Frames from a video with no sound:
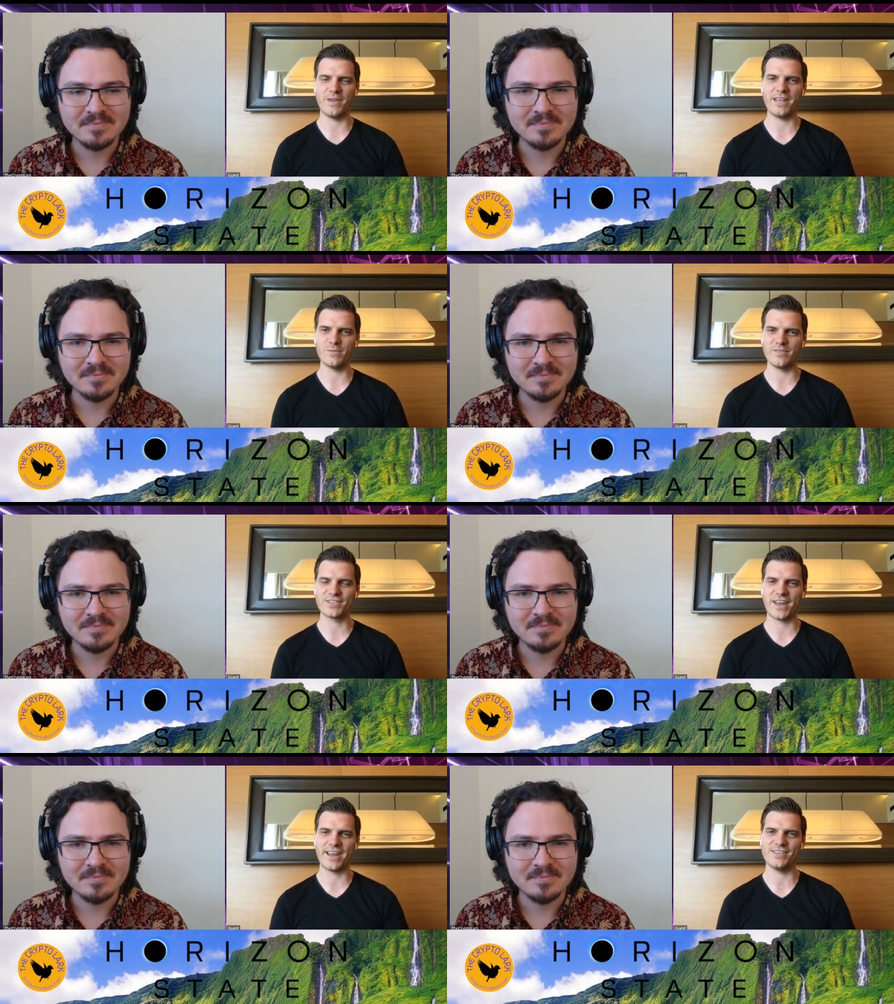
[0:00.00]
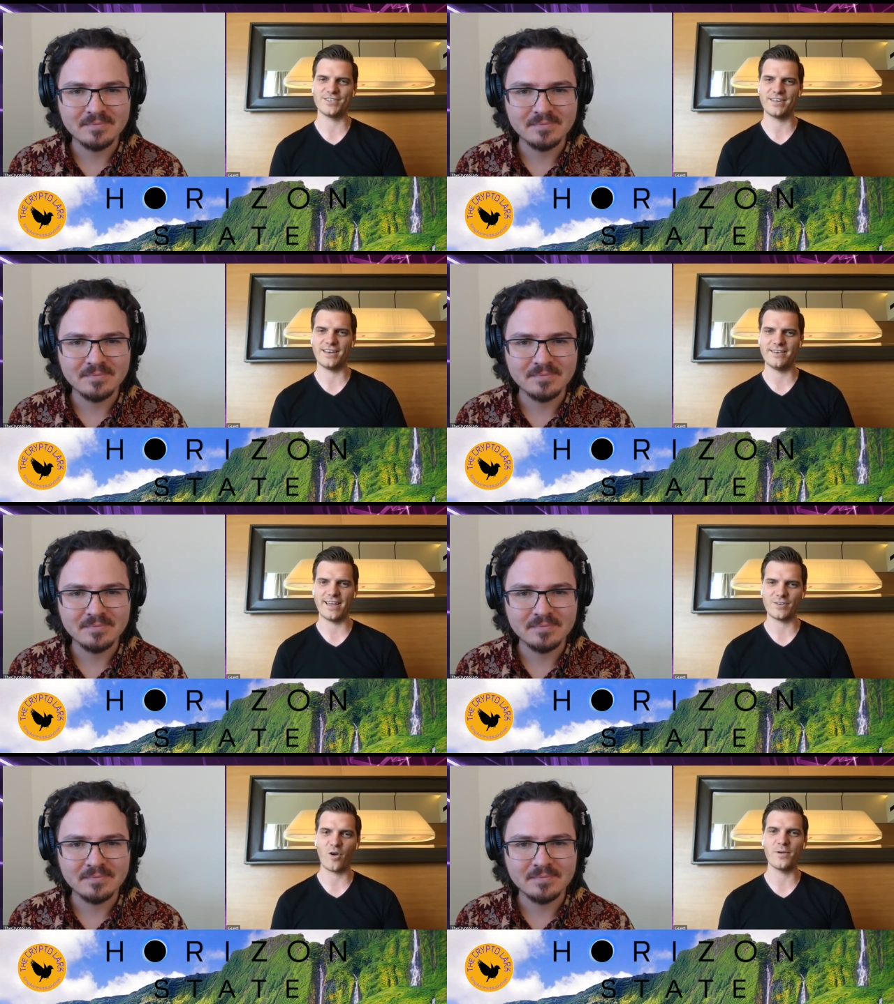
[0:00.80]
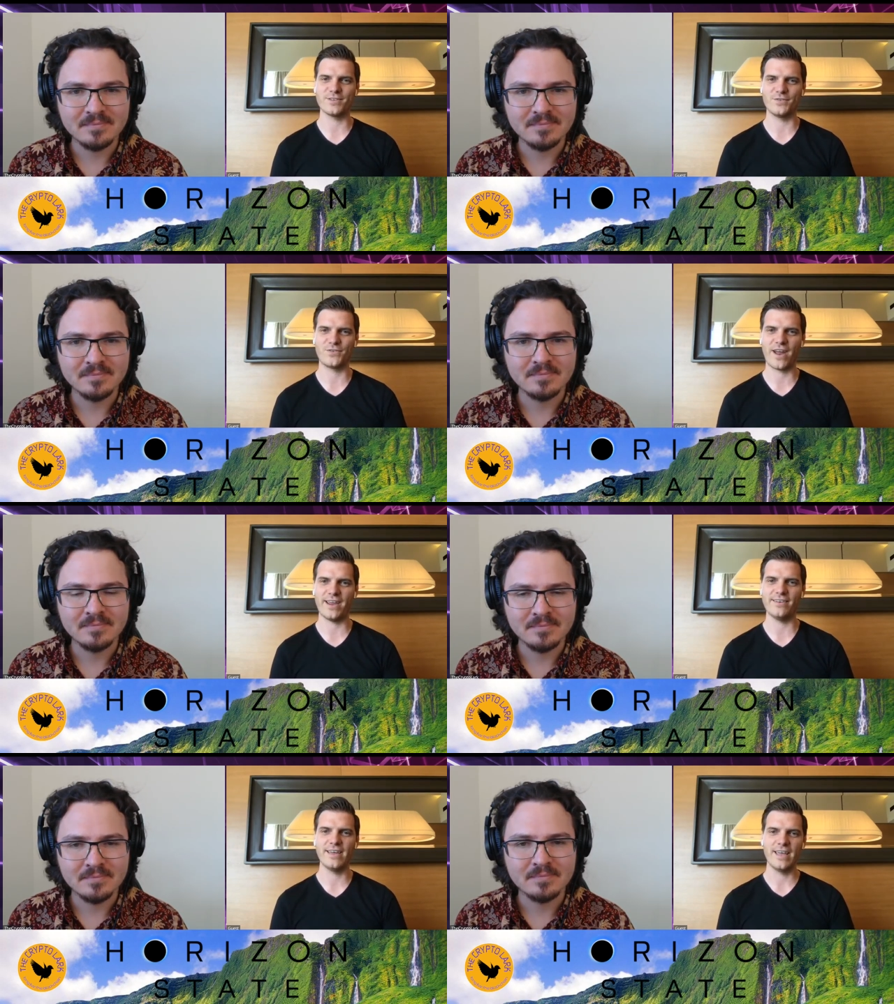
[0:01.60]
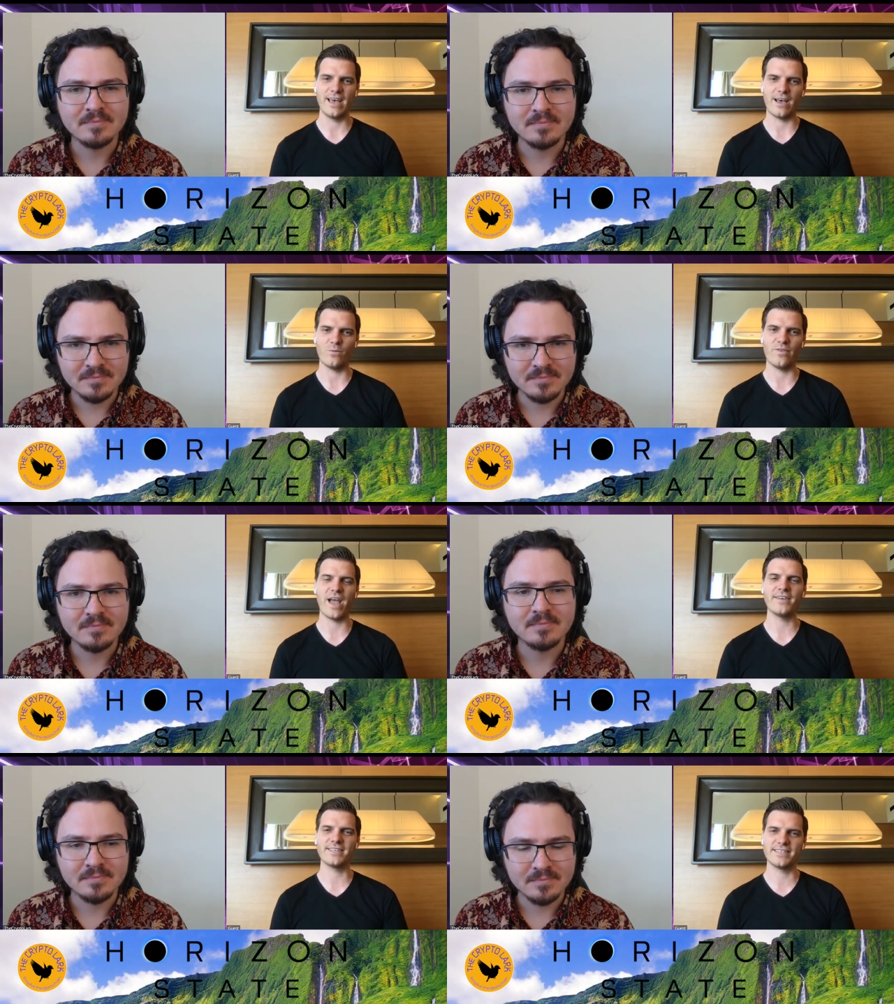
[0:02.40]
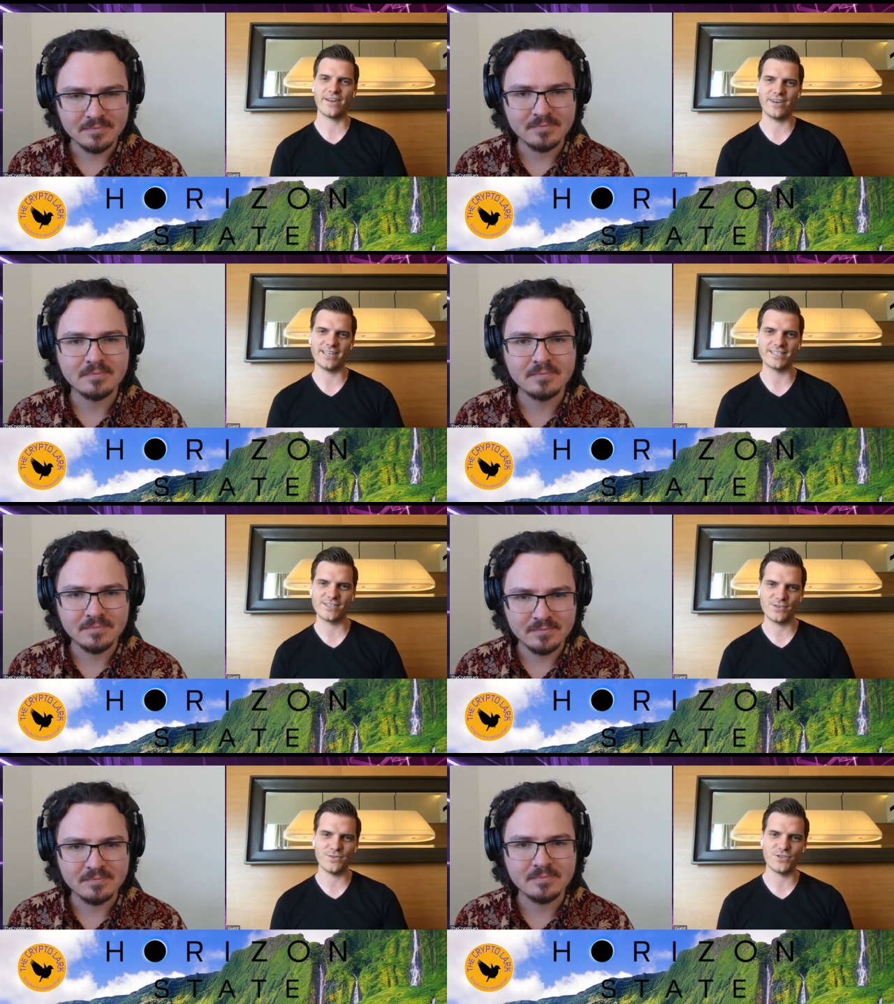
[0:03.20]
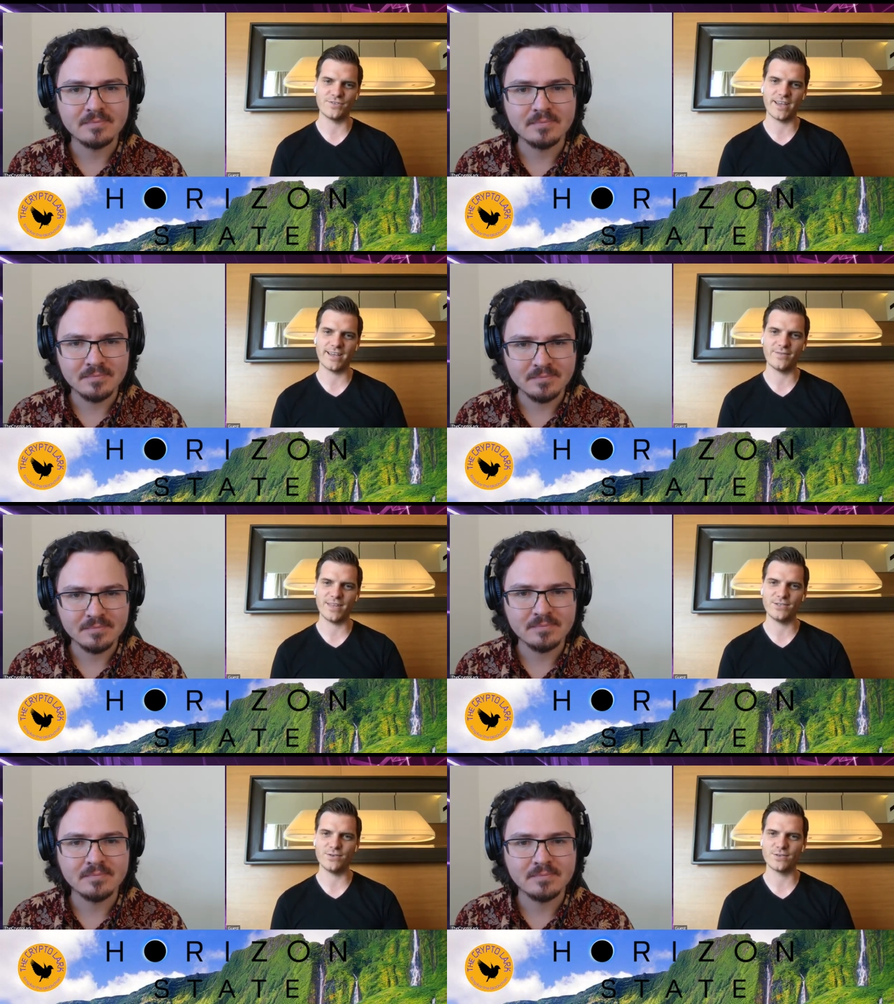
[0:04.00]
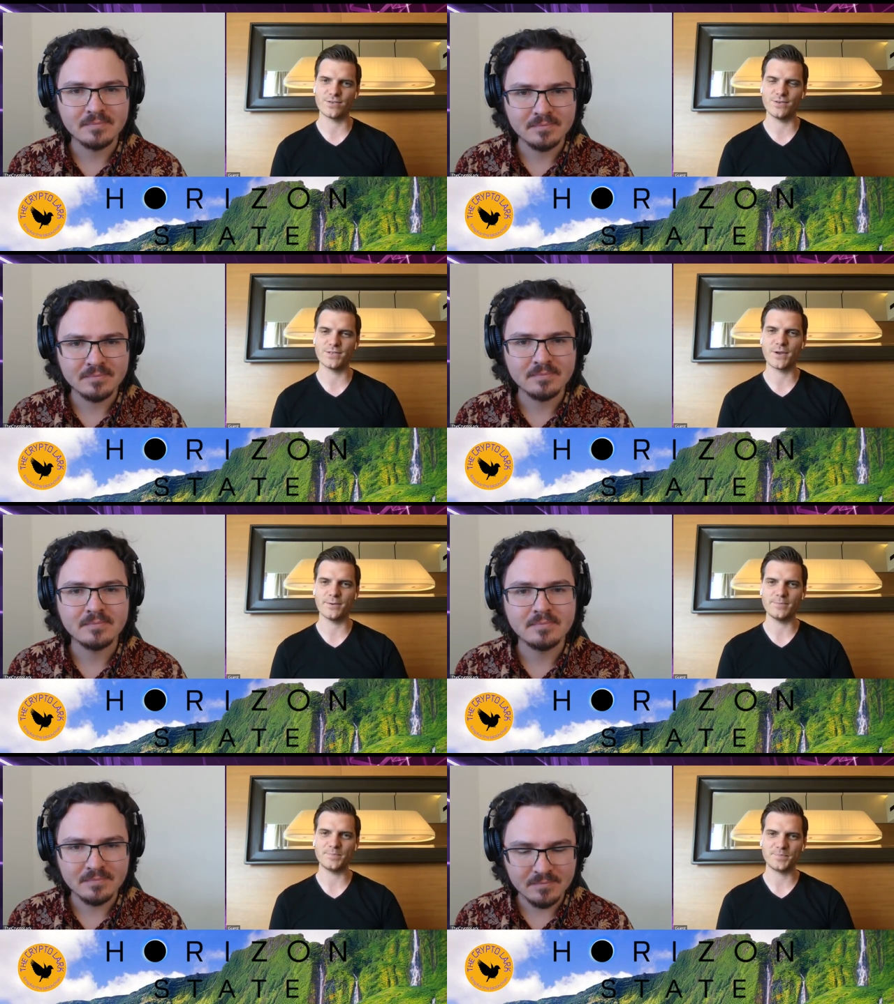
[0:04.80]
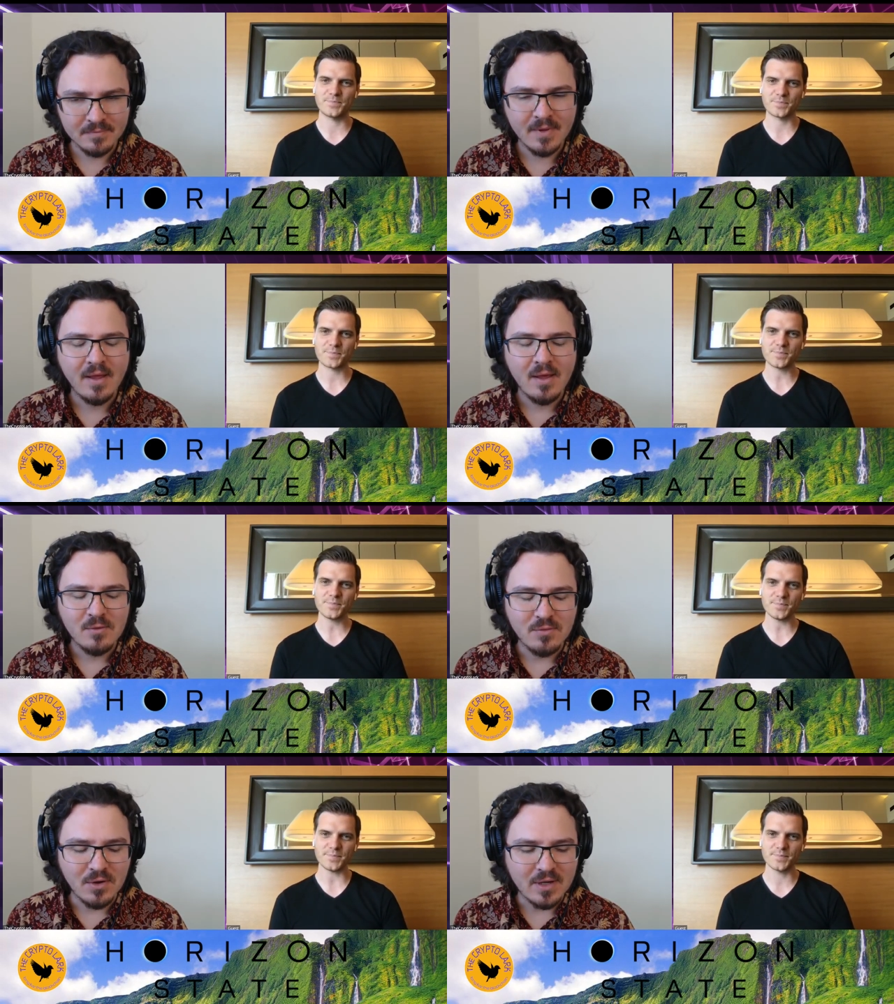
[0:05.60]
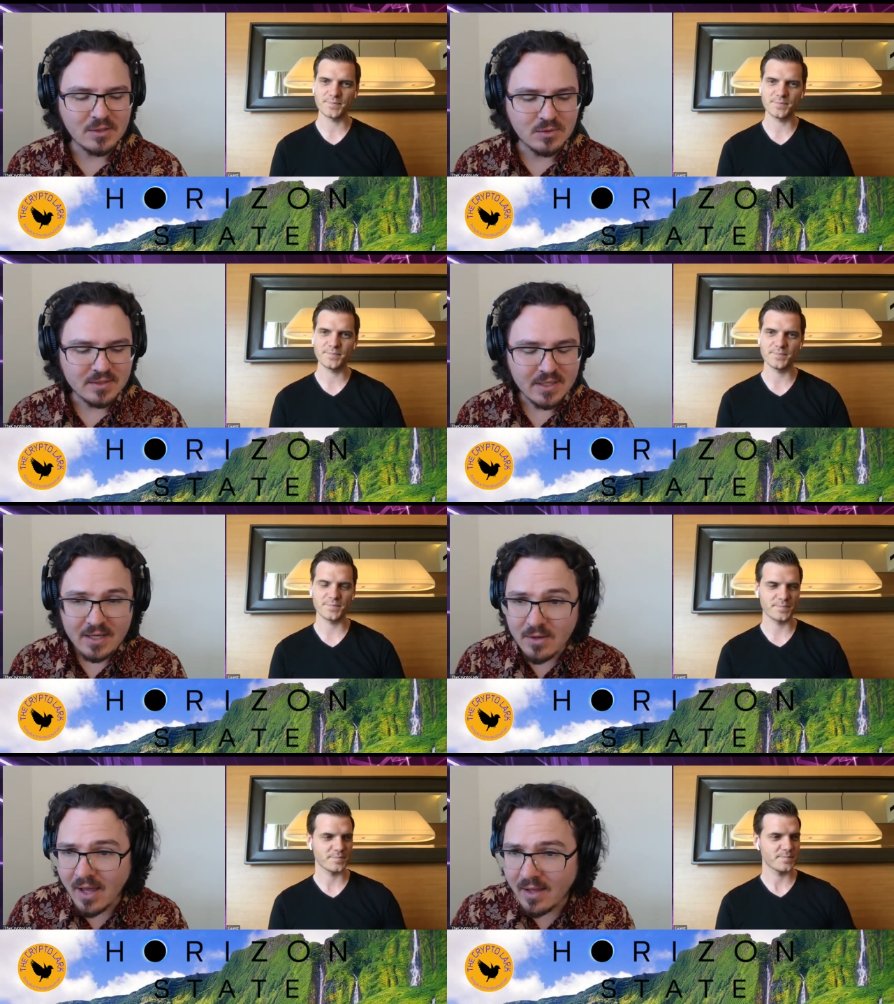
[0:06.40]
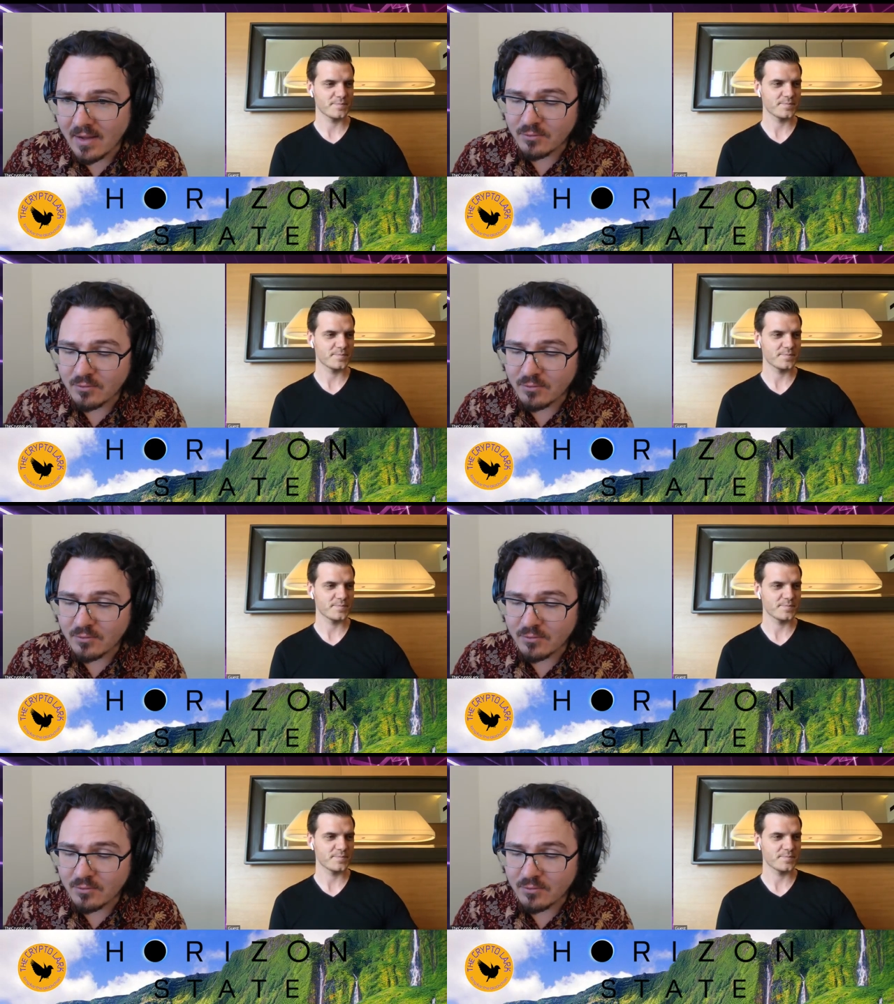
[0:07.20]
Speaker 1: of exchange and, and commerce and trade uh, without necessarily an institution uh, if they choose not to do so
Speaker 2: very interesting. And uh, for